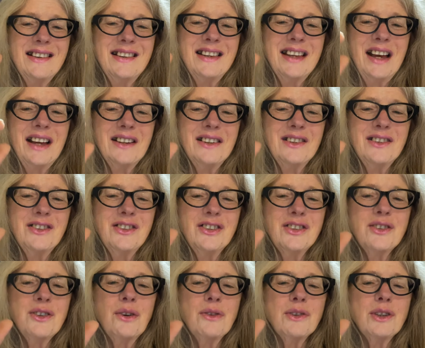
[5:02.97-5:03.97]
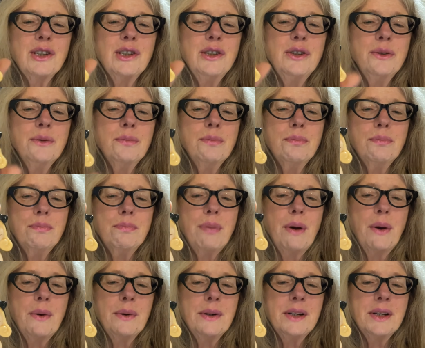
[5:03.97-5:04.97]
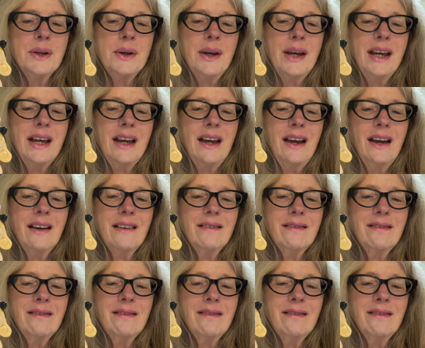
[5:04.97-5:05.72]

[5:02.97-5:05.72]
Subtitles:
that, and she's got the little bow in her hair.